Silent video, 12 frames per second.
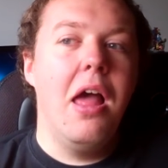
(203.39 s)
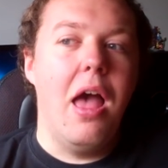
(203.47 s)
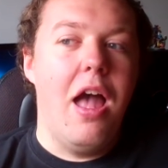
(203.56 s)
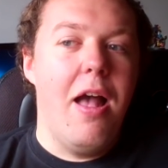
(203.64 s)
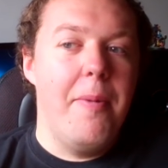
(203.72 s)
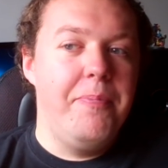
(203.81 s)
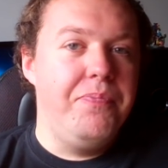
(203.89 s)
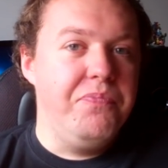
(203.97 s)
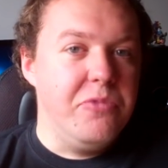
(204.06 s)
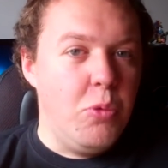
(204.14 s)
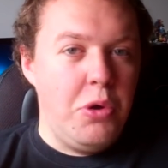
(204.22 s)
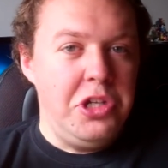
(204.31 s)

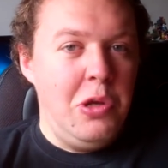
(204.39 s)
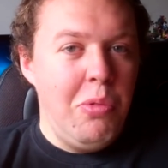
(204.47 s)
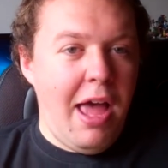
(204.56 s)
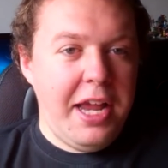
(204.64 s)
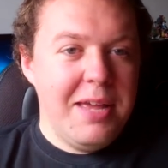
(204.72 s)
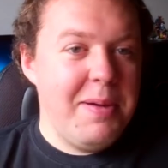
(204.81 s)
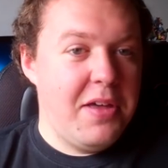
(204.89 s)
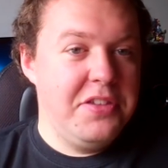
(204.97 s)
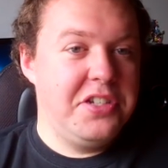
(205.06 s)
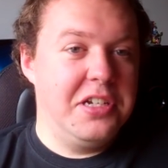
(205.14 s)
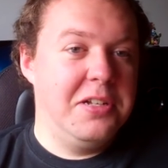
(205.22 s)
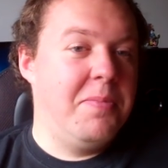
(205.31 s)
what you like about the
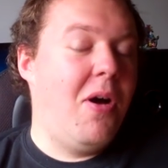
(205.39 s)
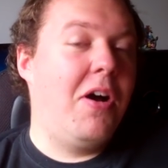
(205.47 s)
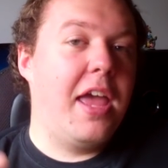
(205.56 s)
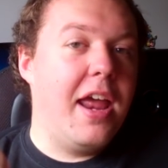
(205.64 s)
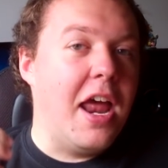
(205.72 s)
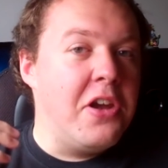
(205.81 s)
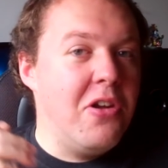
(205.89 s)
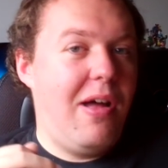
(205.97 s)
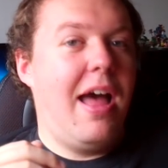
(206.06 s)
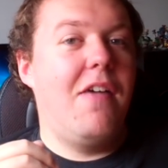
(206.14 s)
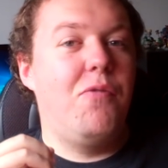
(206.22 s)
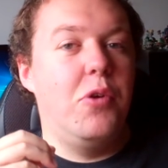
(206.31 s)
single market and not
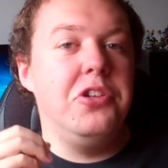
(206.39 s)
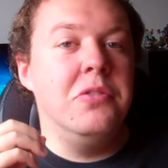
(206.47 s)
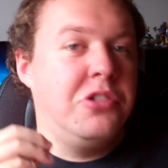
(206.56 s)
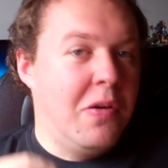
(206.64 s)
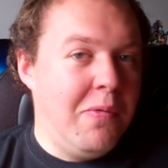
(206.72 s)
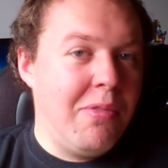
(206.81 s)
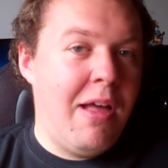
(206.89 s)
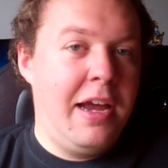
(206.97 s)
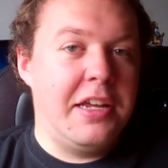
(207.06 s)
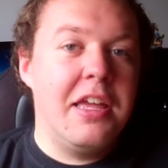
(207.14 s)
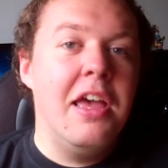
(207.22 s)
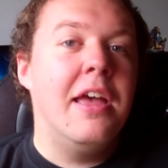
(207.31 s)
have what you don't
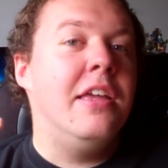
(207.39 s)
like.